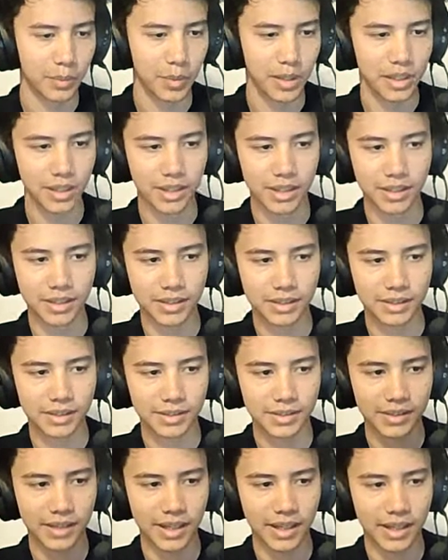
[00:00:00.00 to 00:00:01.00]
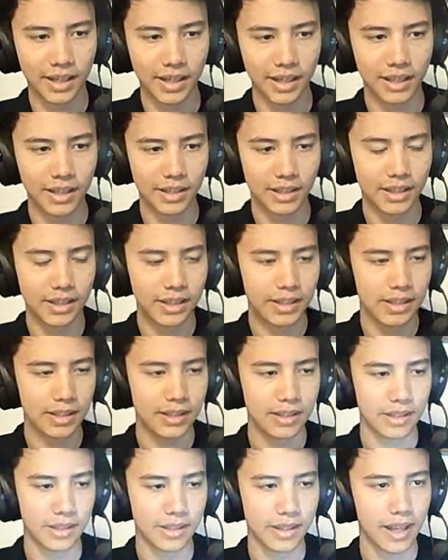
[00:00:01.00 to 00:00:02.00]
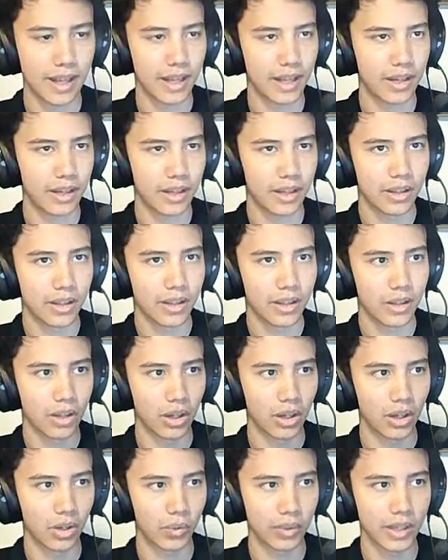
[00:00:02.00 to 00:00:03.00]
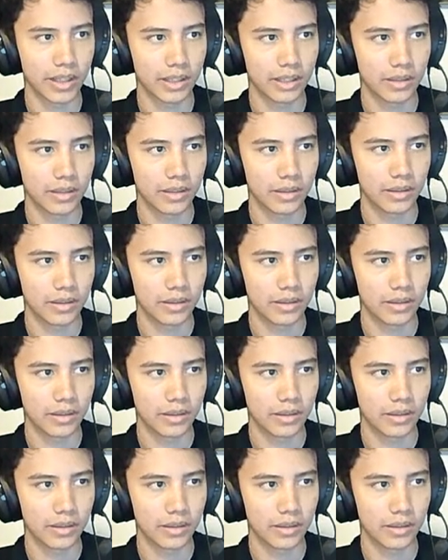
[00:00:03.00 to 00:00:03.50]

because I did that already.